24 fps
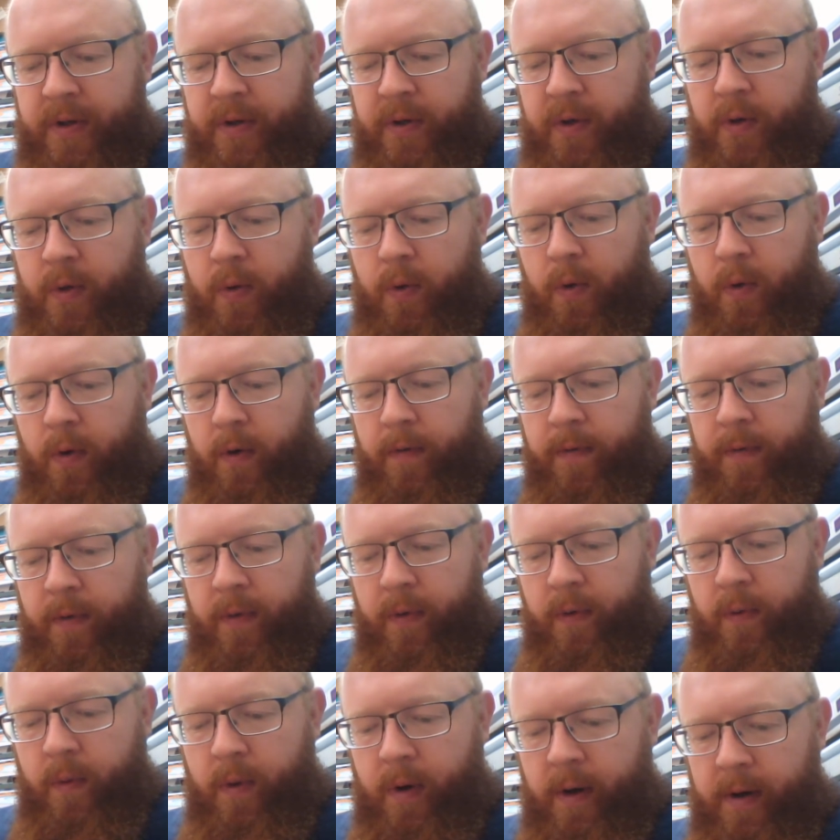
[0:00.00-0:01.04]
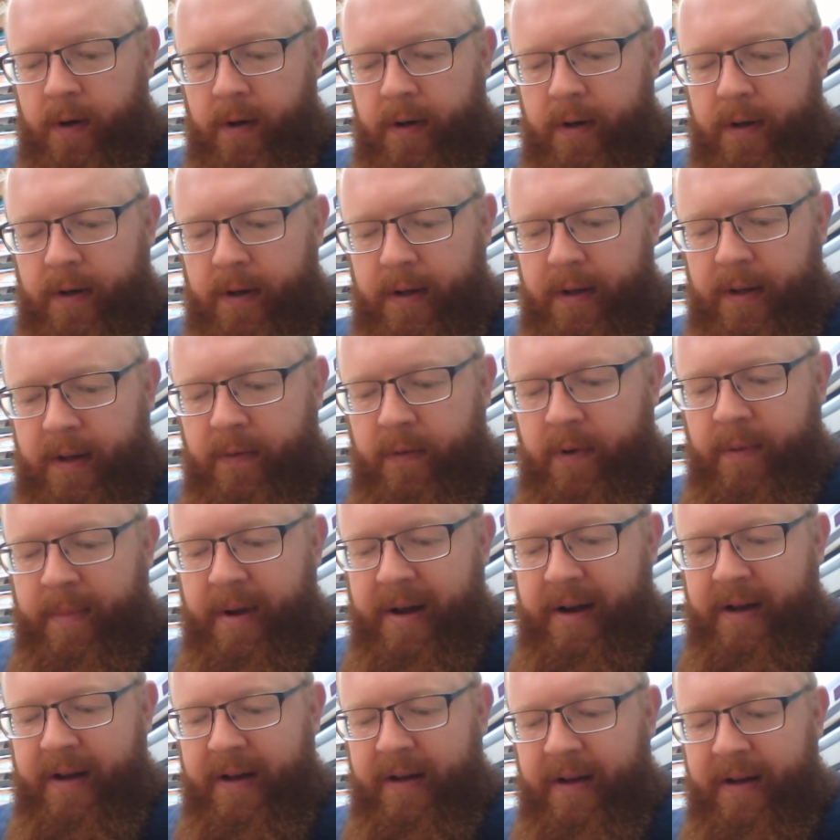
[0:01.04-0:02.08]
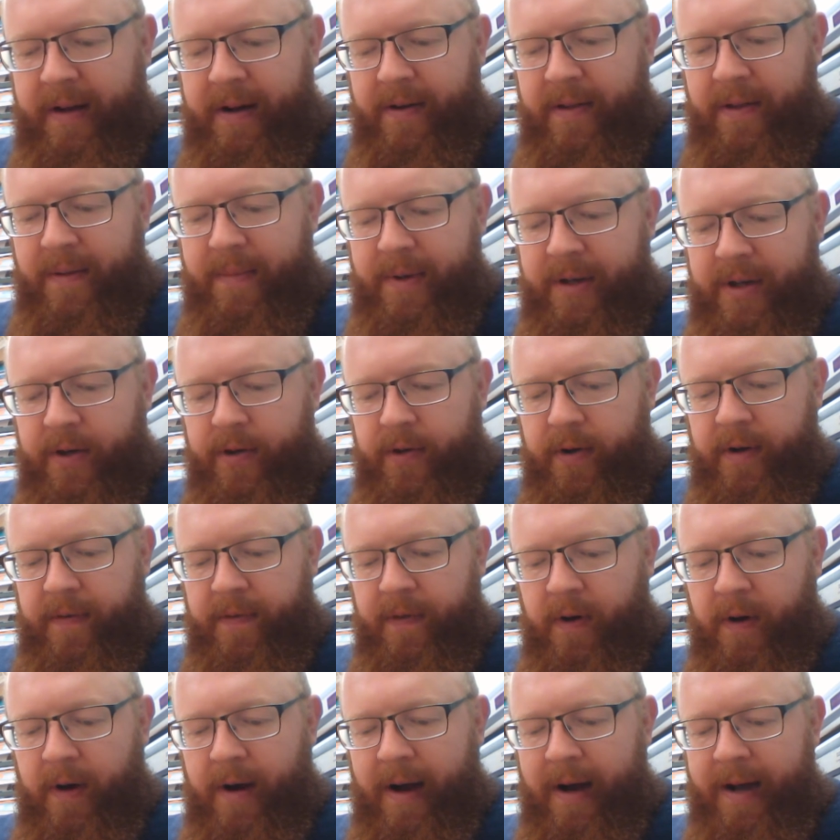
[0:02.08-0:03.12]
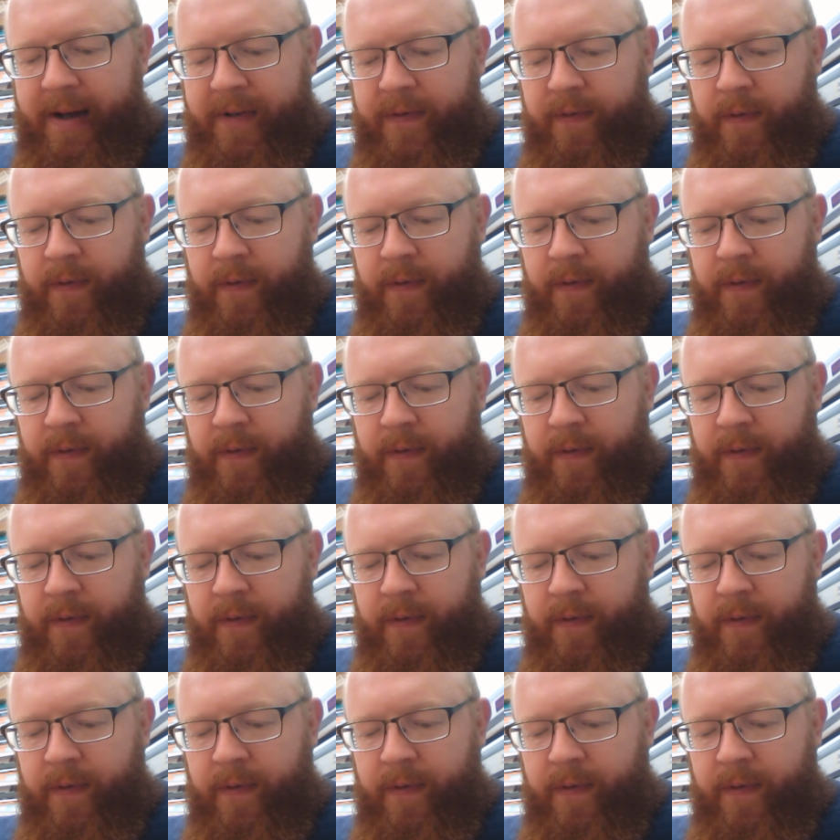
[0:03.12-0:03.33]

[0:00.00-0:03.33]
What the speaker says: a door for the word, that we may declare the mystery of Christ,